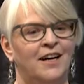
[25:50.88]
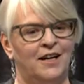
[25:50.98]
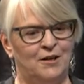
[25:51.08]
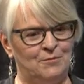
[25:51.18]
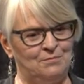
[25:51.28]

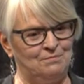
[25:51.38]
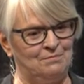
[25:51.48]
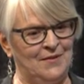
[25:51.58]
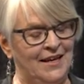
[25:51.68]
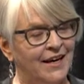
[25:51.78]
Um,
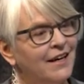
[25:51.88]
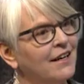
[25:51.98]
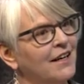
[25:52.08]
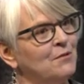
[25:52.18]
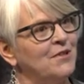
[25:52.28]

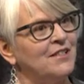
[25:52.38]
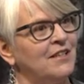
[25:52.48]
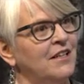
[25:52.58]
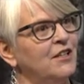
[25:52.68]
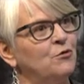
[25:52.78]
yeah, I'm
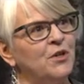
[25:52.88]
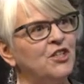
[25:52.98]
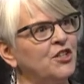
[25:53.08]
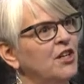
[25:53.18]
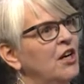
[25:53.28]
excited. And then
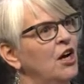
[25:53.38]
reach your